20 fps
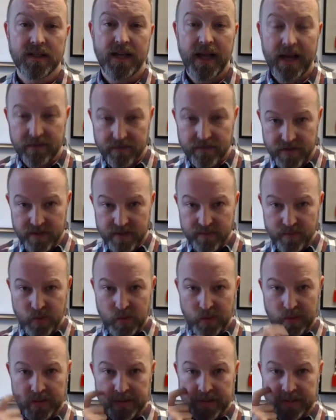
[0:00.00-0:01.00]
every
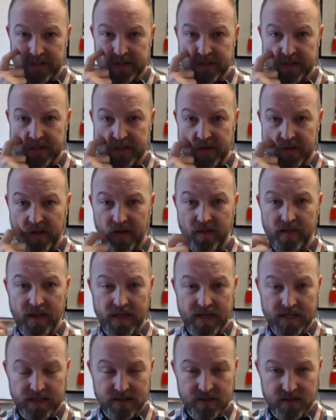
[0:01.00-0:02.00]
employer needs to do that. They
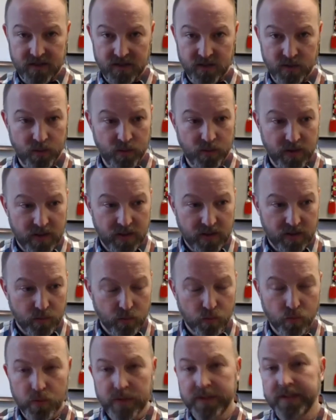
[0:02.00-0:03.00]
need to
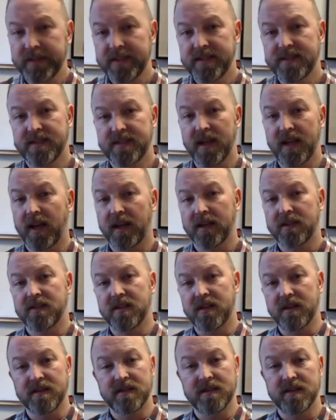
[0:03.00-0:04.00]
really stick to
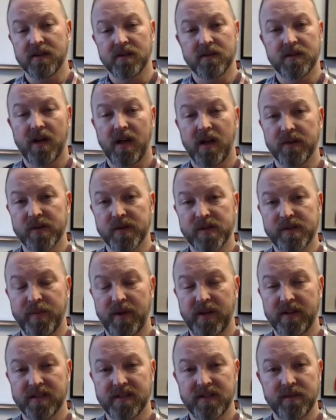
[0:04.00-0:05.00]
this zero tolerance
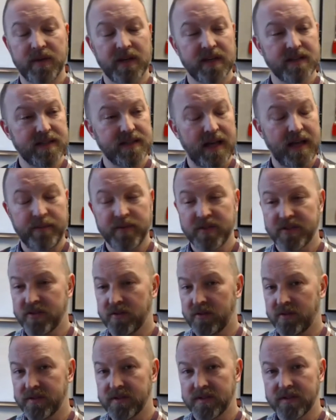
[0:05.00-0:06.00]
policy because Albert
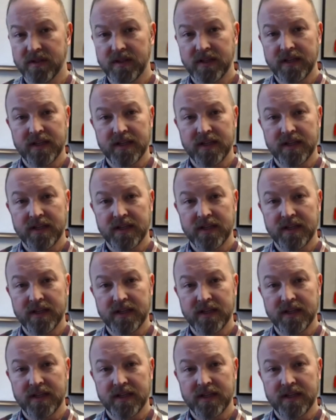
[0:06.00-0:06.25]
Schultz